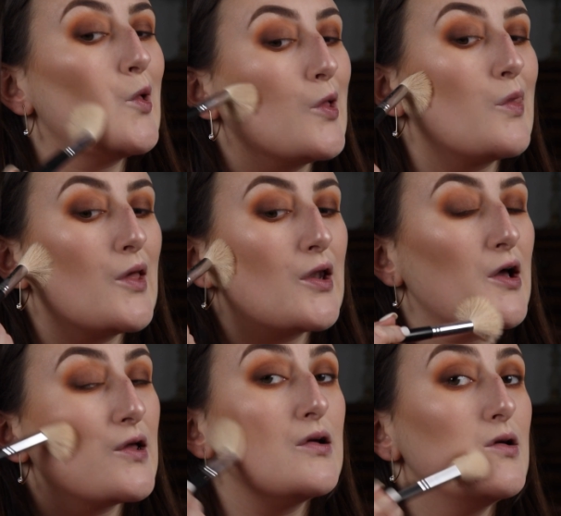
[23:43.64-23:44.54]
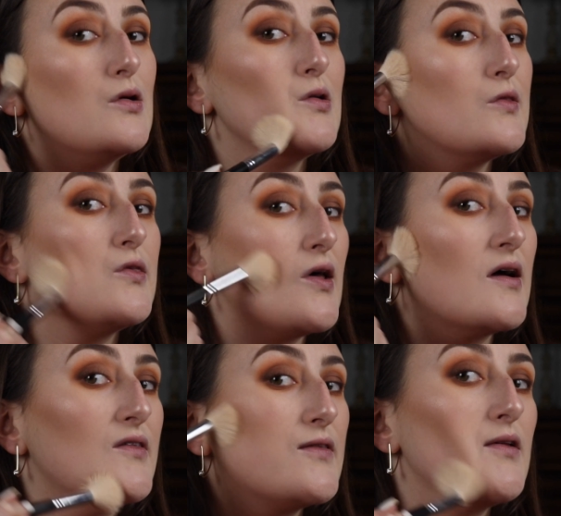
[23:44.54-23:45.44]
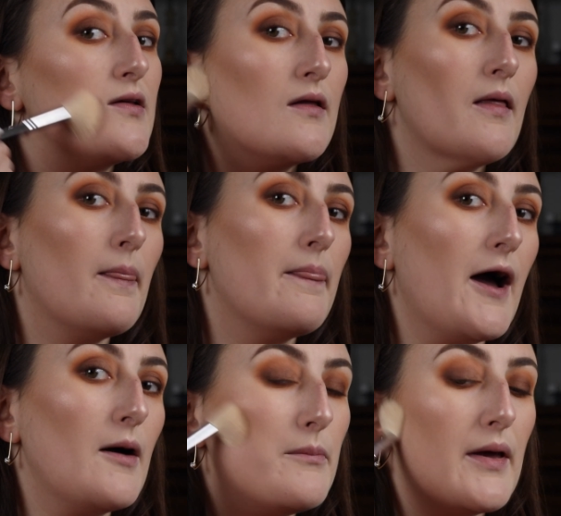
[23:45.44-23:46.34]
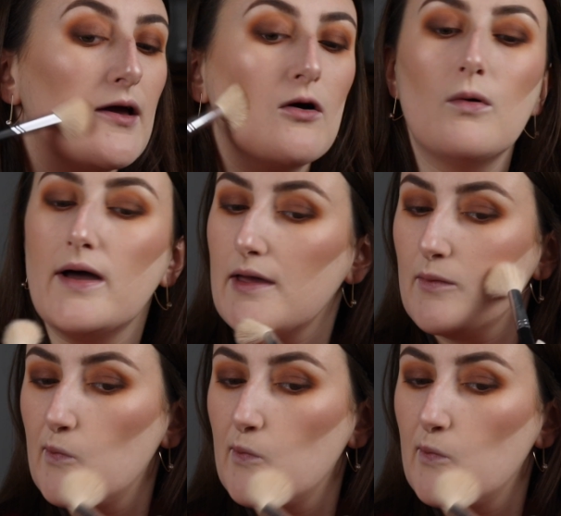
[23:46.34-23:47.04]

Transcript: And then I dust that bake away.